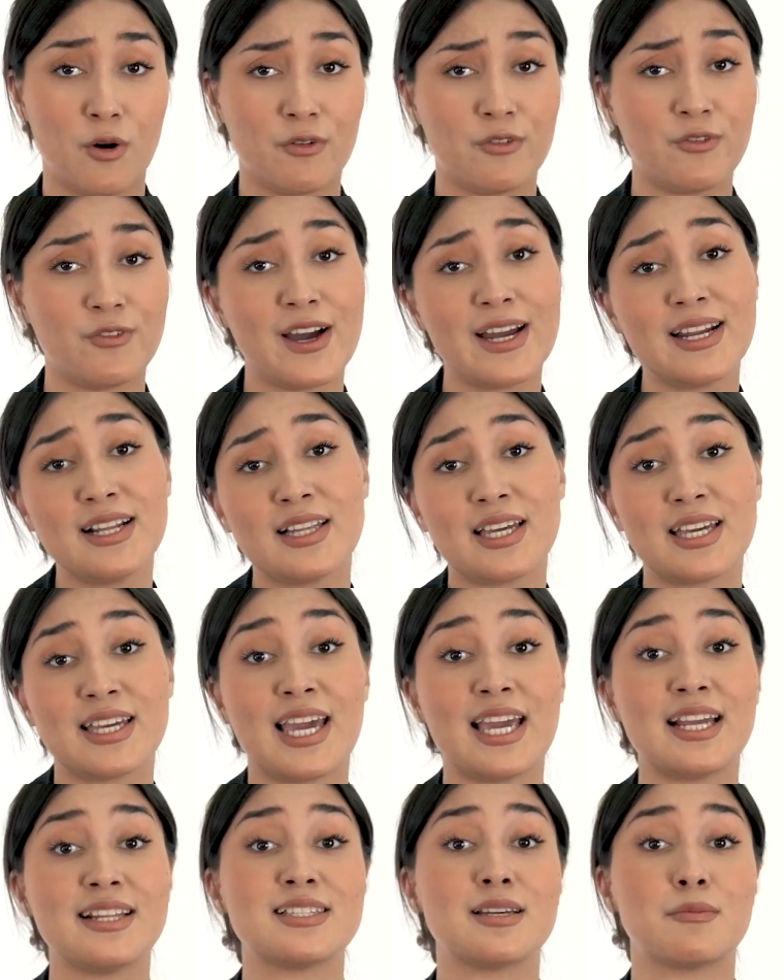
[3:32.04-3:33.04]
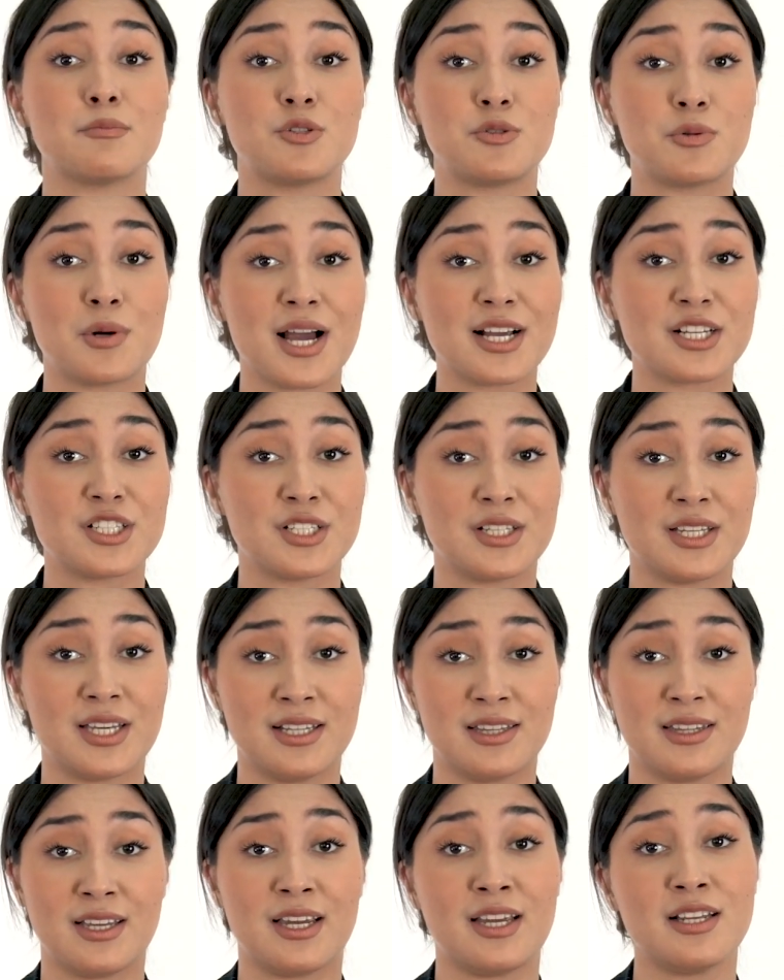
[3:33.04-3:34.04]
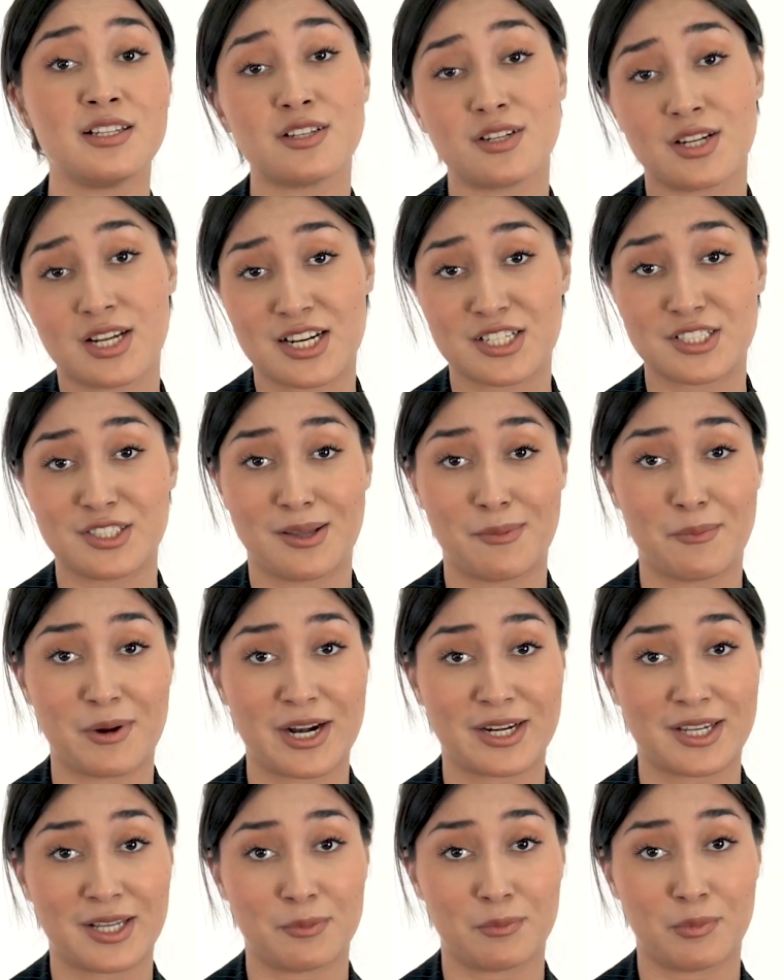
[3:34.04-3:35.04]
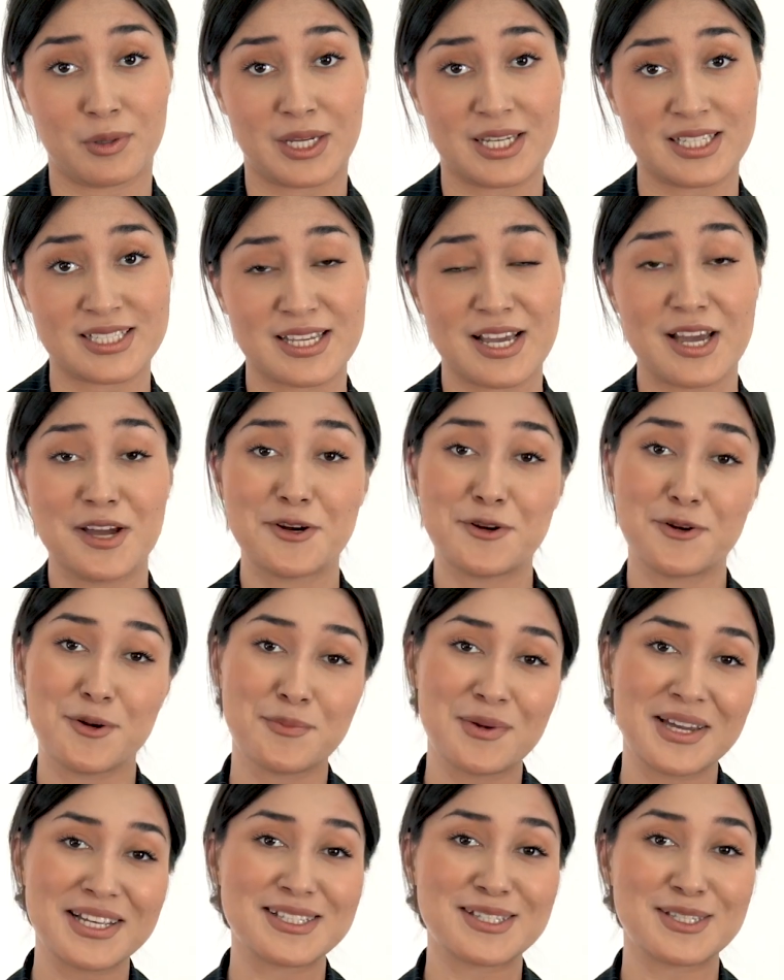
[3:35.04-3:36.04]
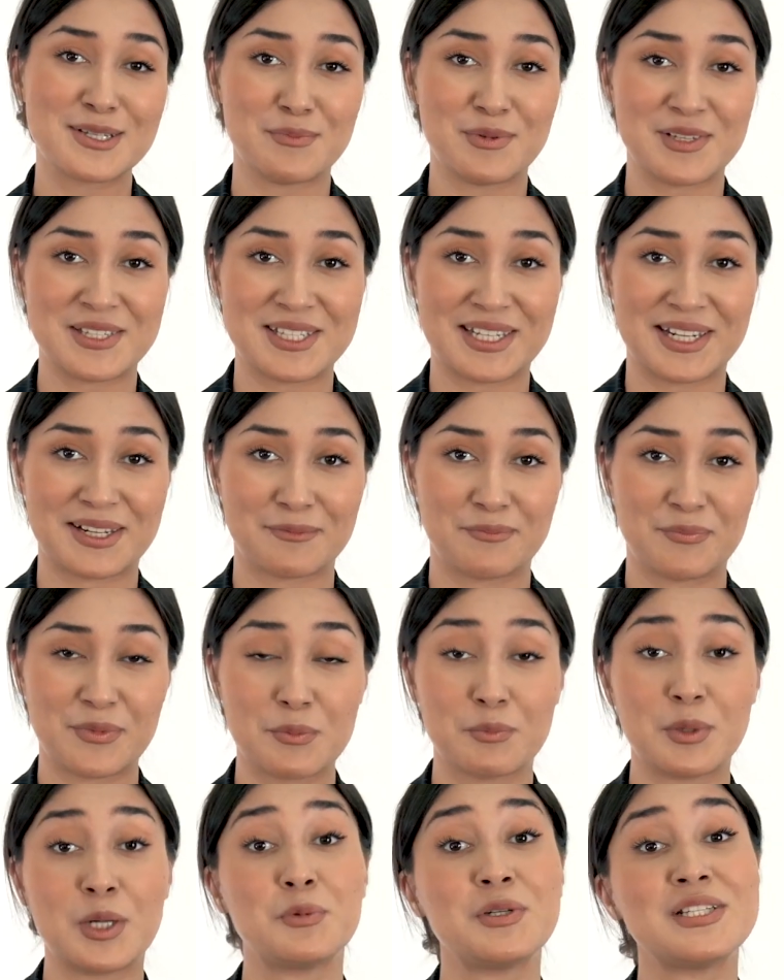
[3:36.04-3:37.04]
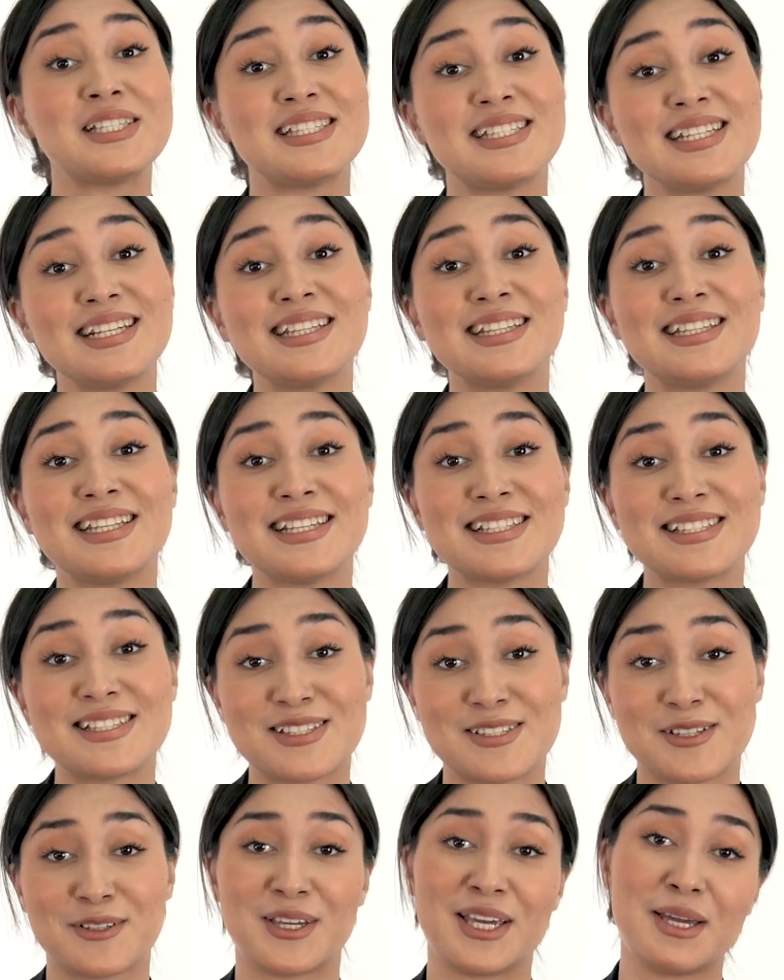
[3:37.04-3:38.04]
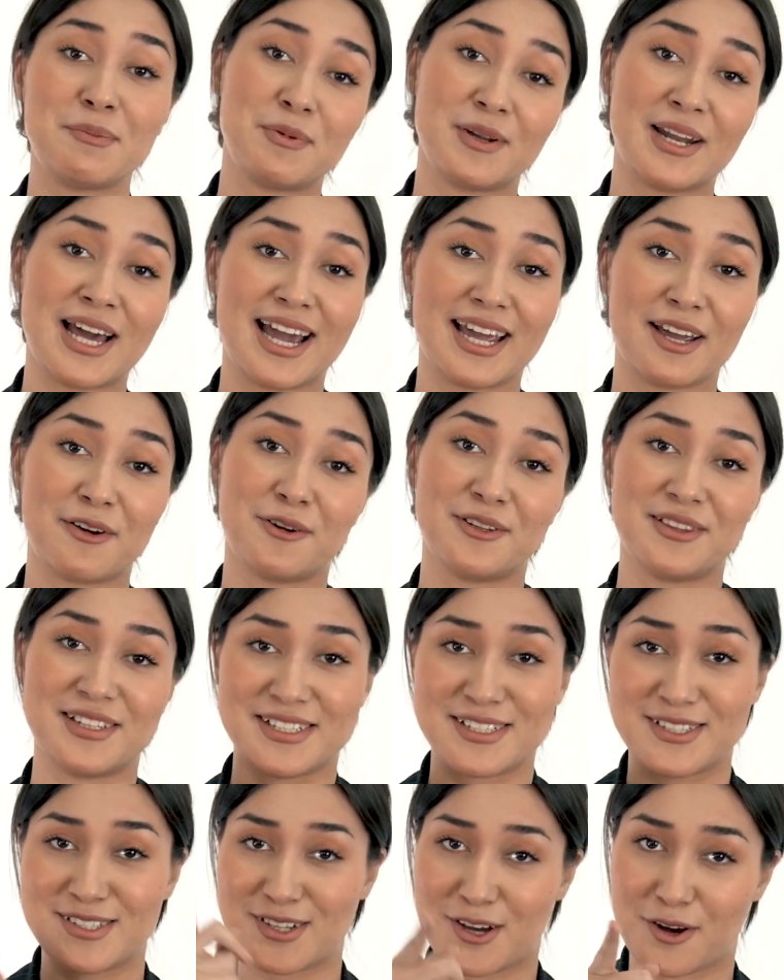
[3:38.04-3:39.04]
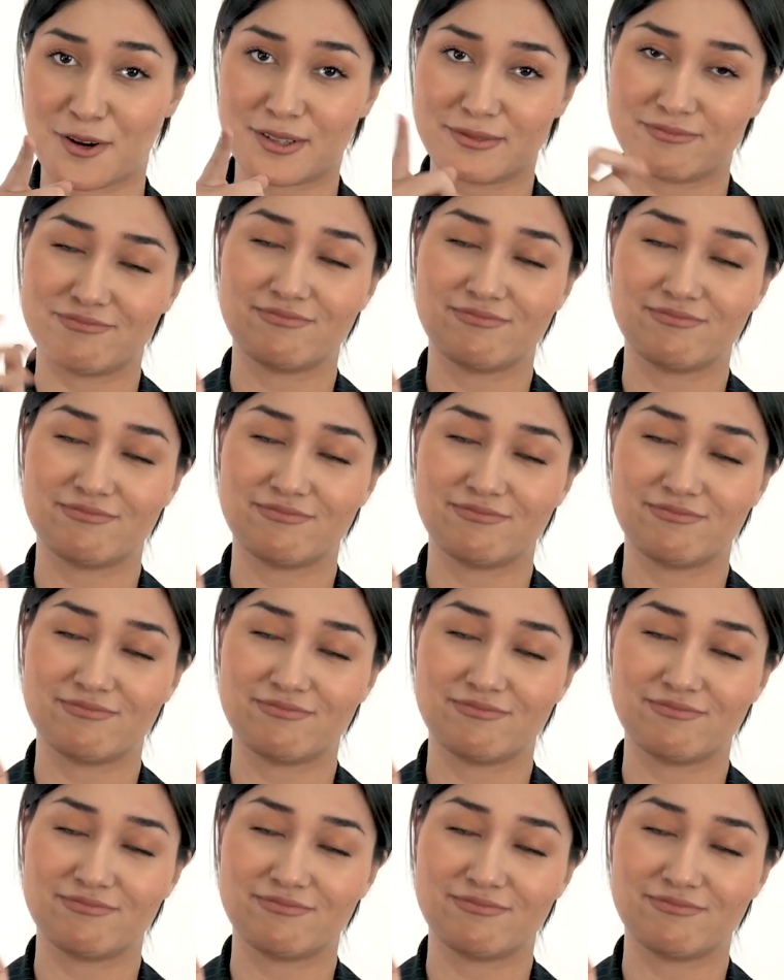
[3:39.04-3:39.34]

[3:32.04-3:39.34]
or finally gain some traction in the international marketplace remains to be seen, but we still need to keep an eye on this stock.